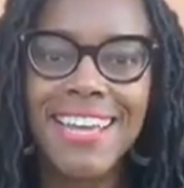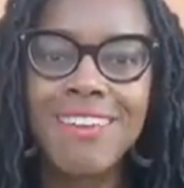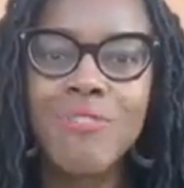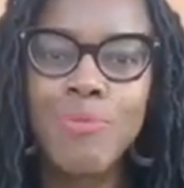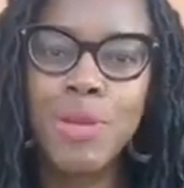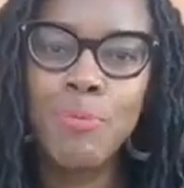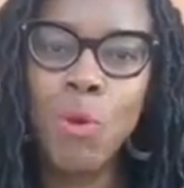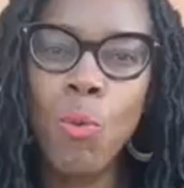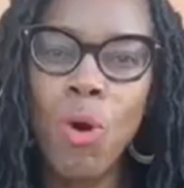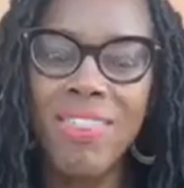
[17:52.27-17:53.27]
Give people
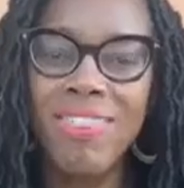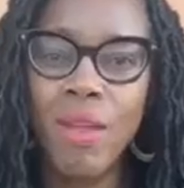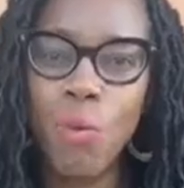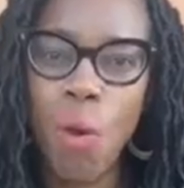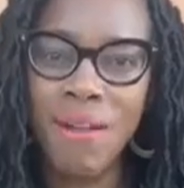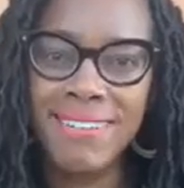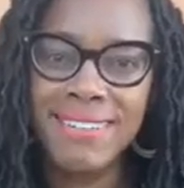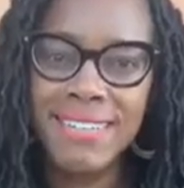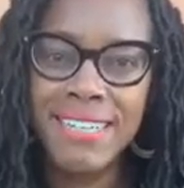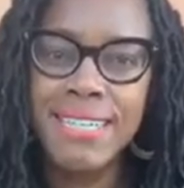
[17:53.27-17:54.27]
what they want
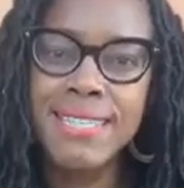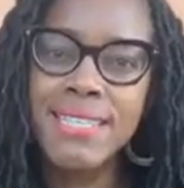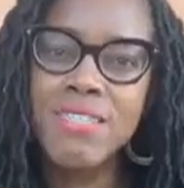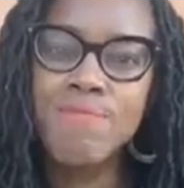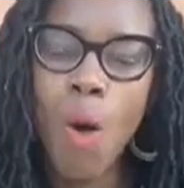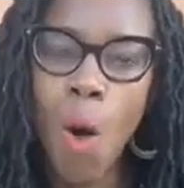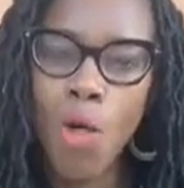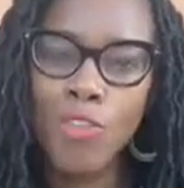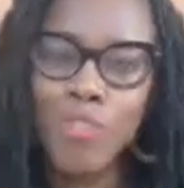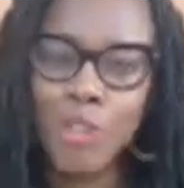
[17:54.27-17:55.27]
in
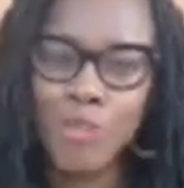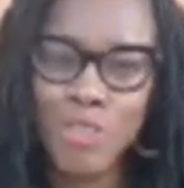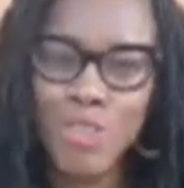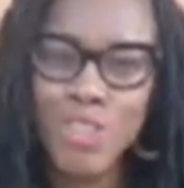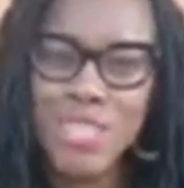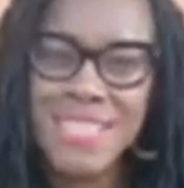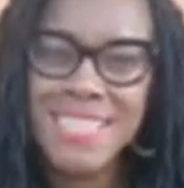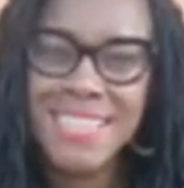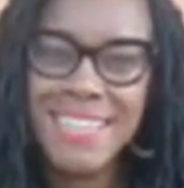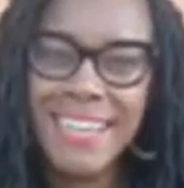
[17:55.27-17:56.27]
small dosages
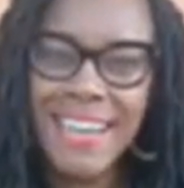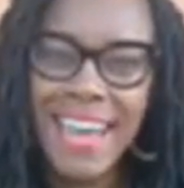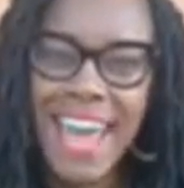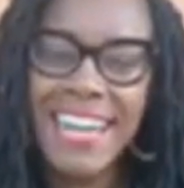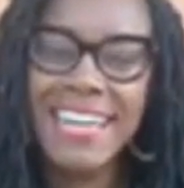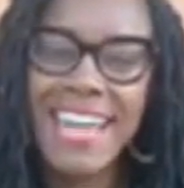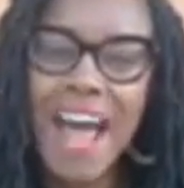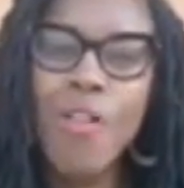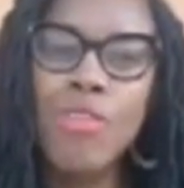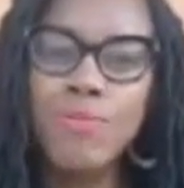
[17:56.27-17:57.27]
and
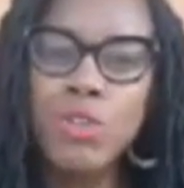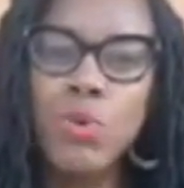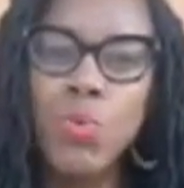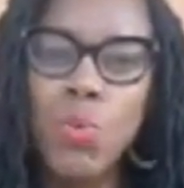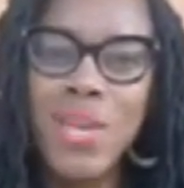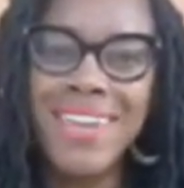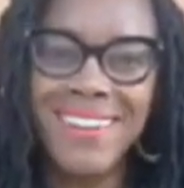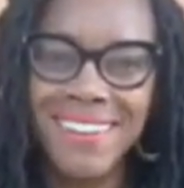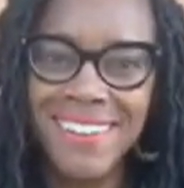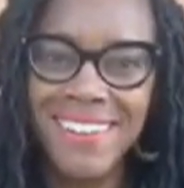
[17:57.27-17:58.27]
allow them to win
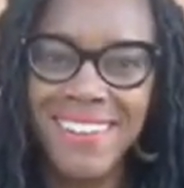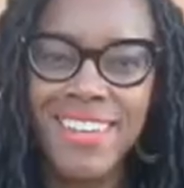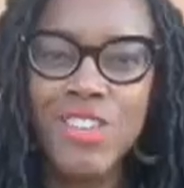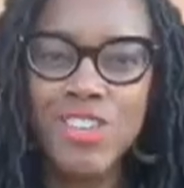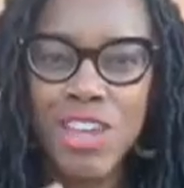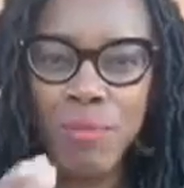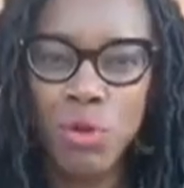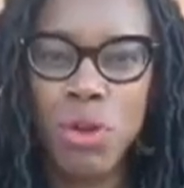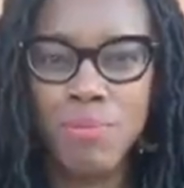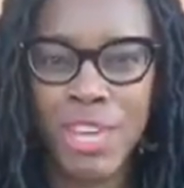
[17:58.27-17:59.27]
each time
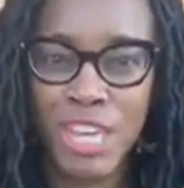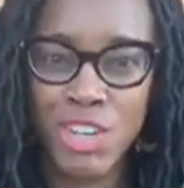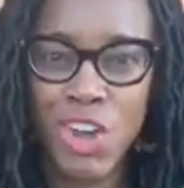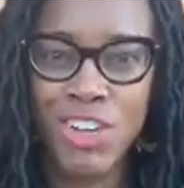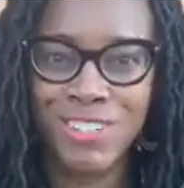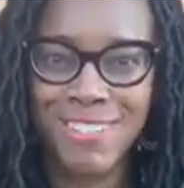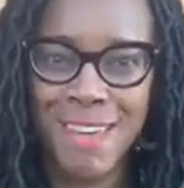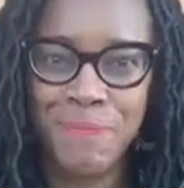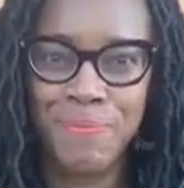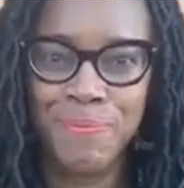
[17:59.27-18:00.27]
you come back and talk to them.